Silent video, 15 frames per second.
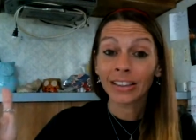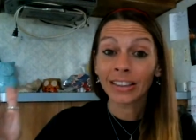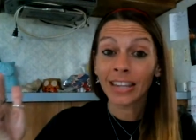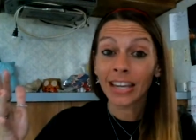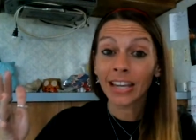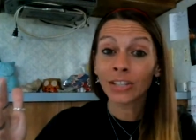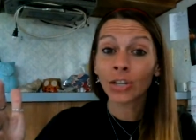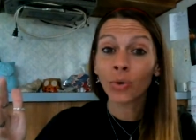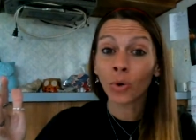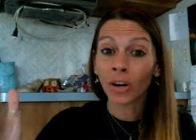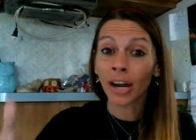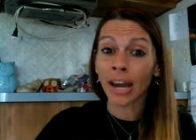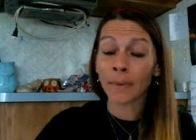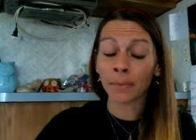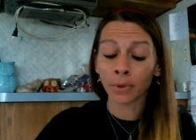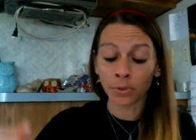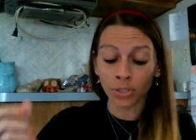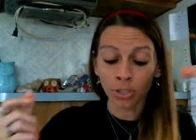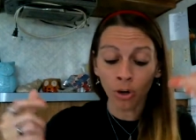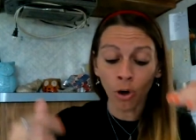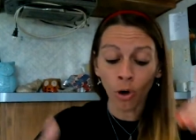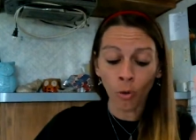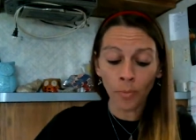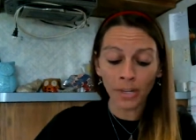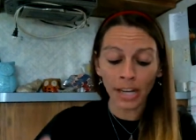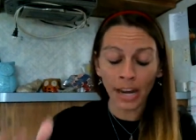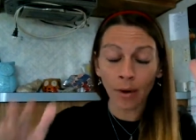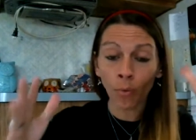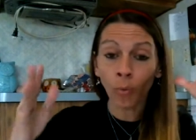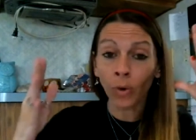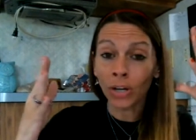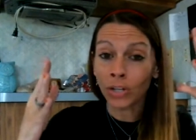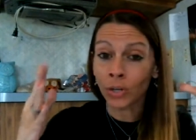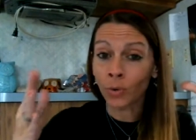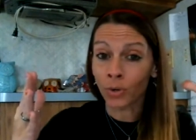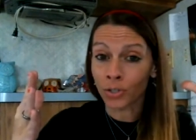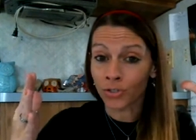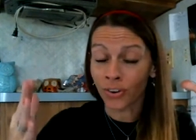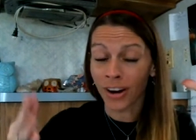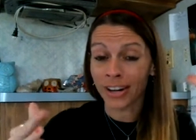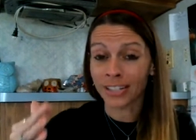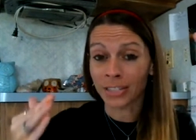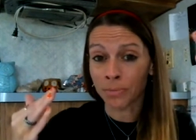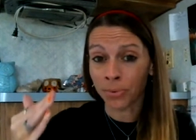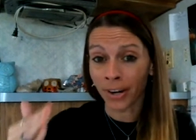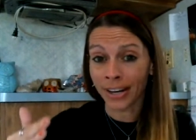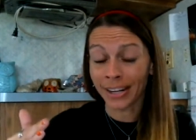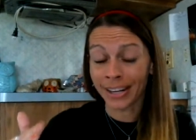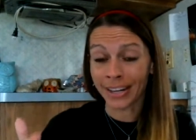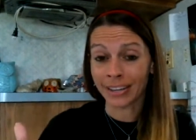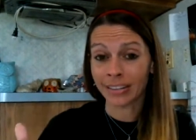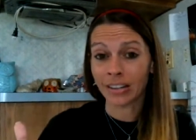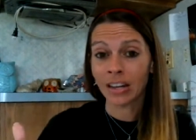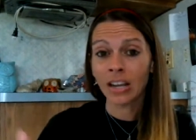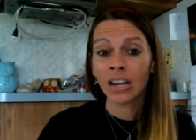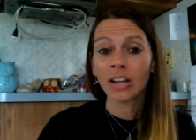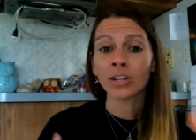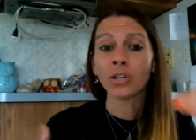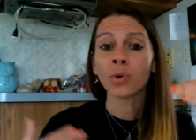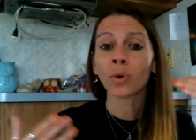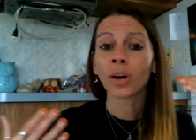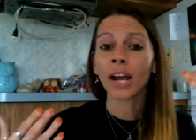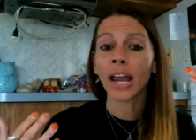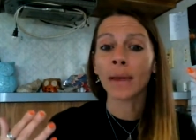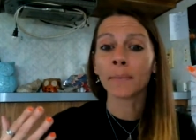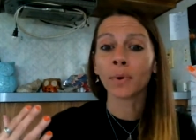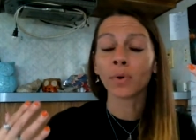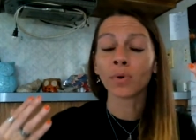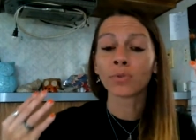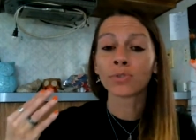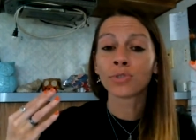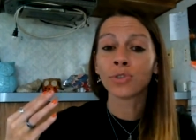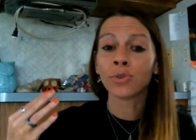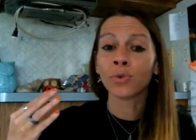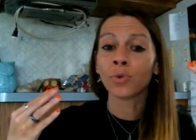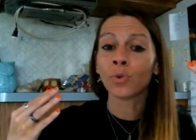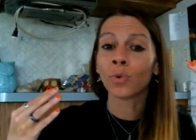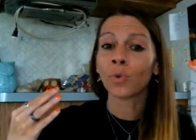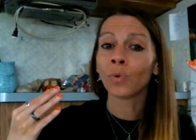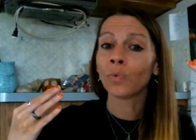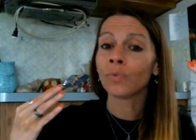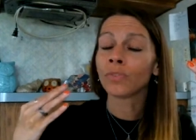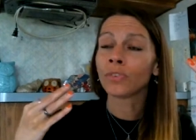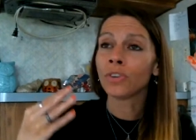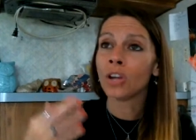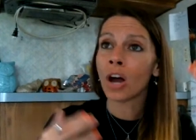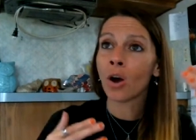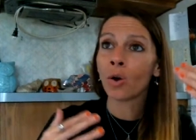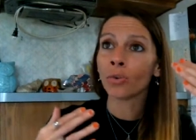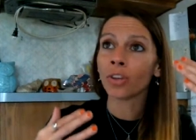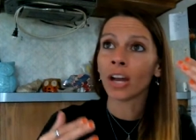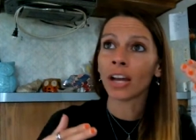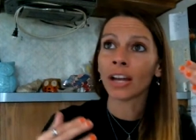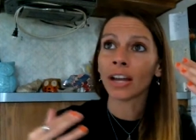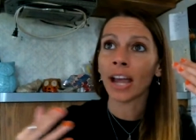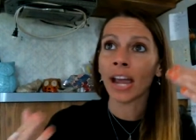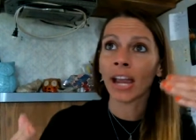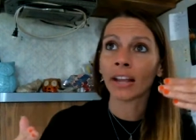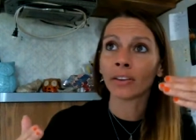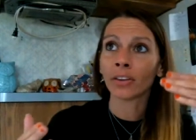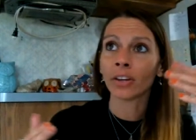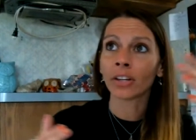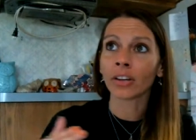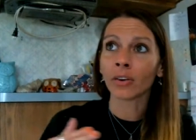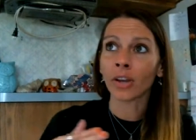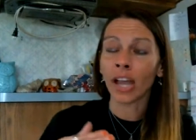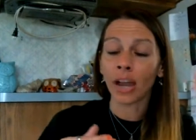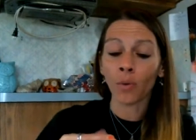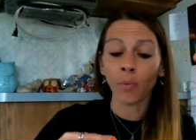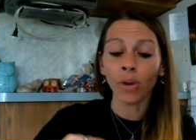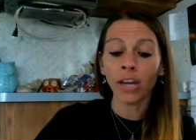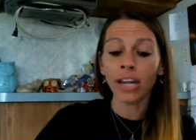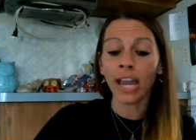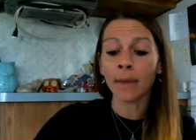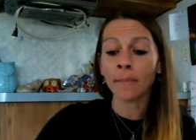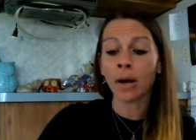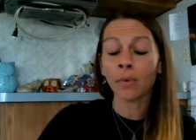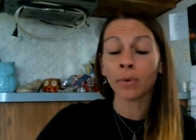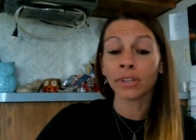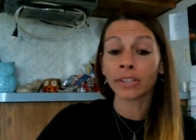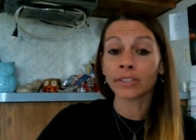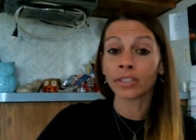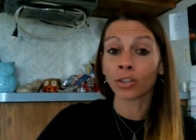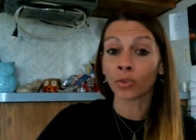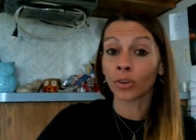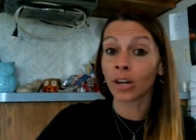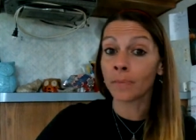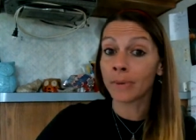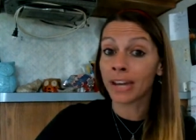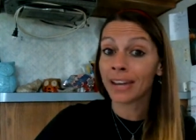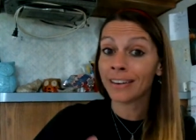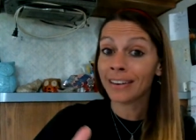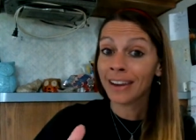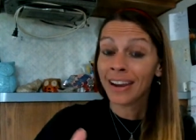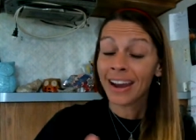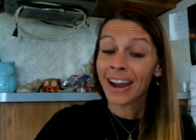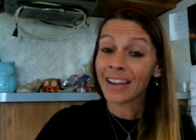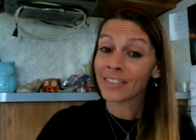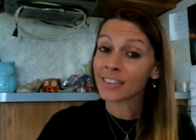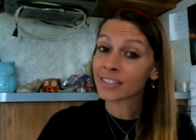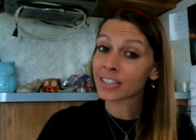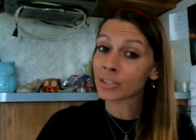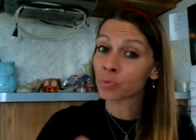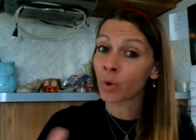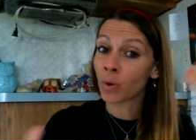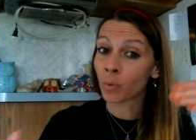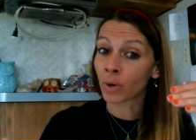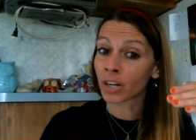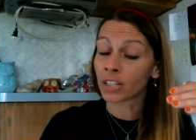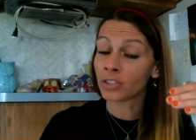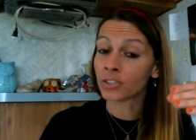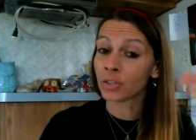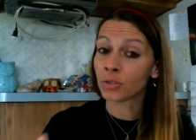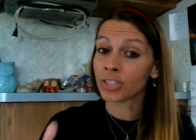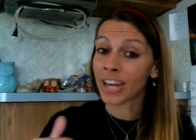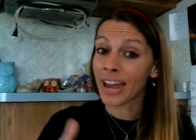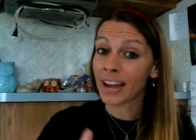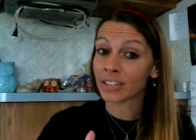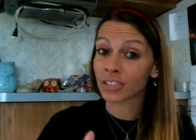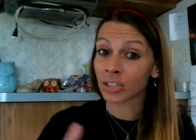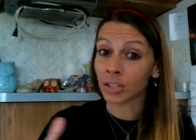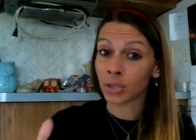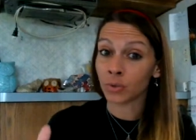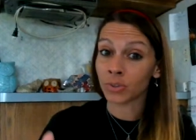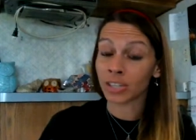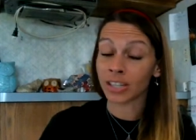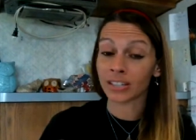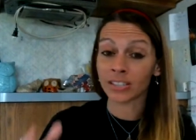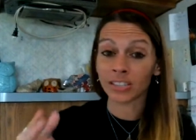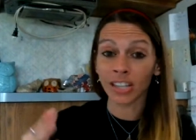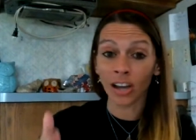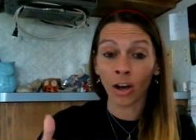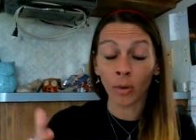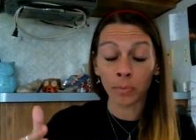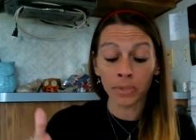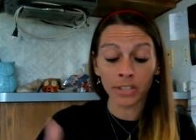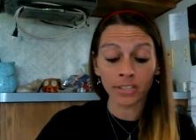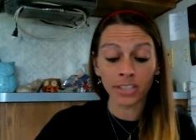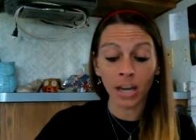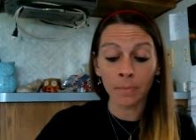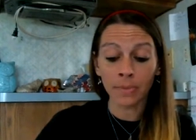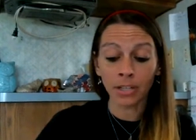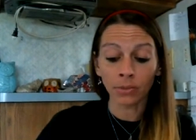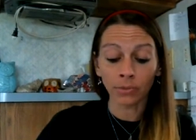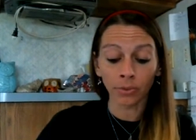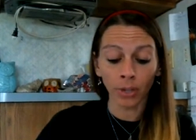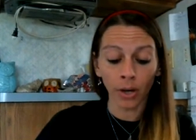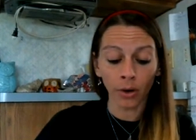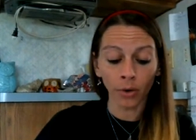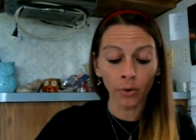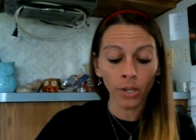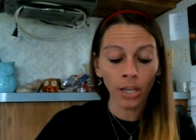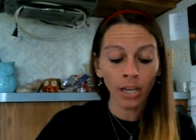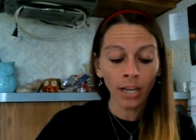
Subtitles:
then you are able to culminate what you are trying to bring in. You are able to know that, hey, look, okay, we came up with this agreement and this is what we're going to do to execute this, to help this come into flow.